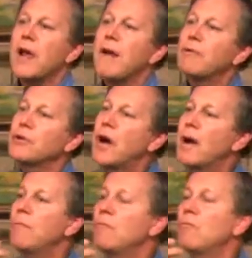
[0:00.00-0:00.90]
every
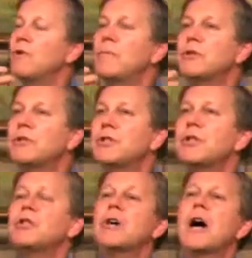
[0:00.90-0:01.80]
time we would see
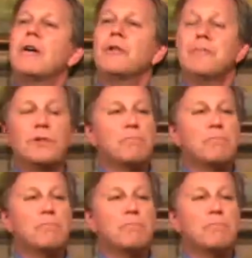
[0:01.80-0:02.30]
a child that was